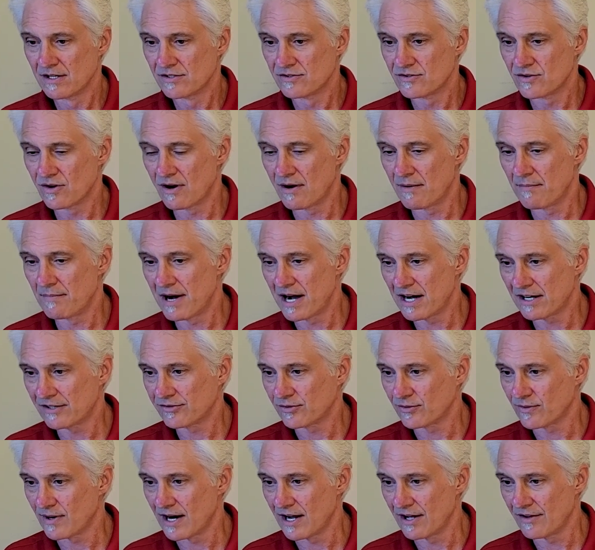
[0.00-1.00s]
Draw a box
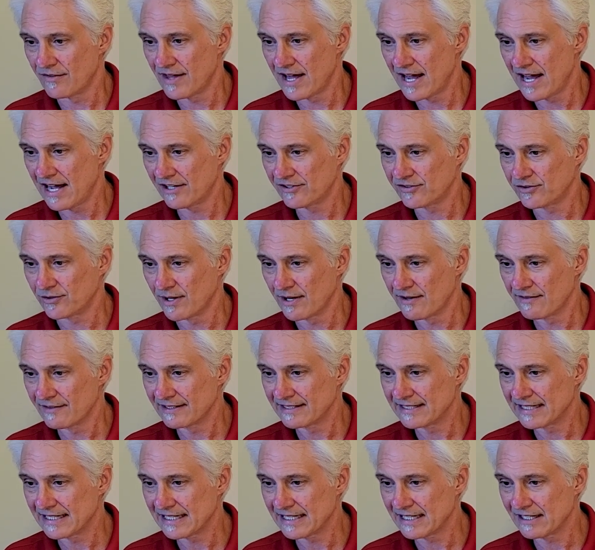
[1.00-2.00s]
around that so
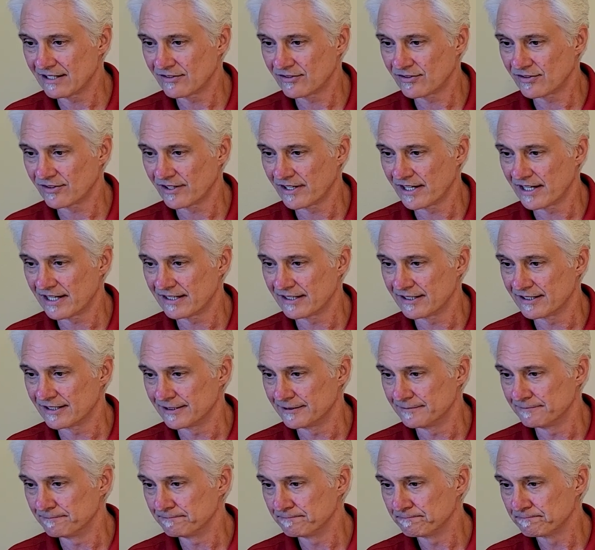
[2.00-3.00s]
everything gets
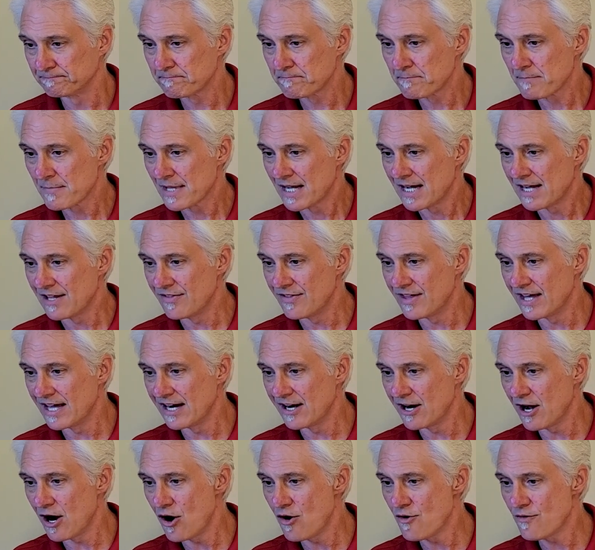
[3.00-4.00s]
selected. And
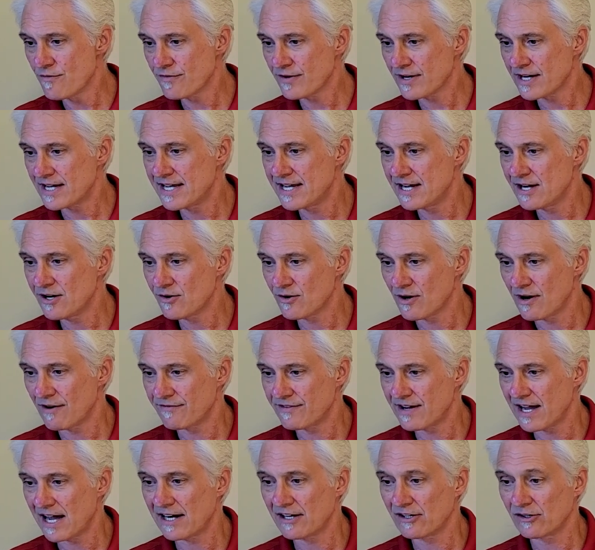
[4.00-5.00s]
then over here, I've
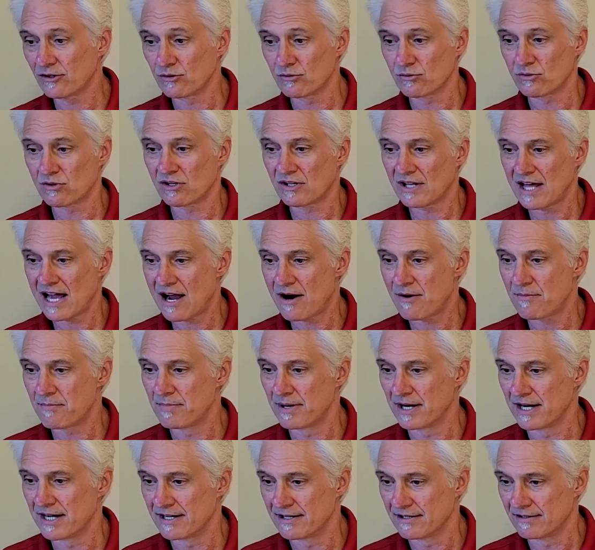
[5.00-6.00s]
got a little cloud
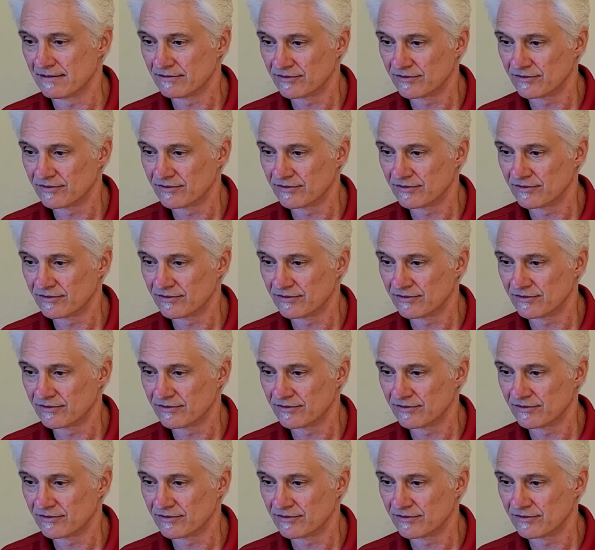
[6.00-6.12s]
button.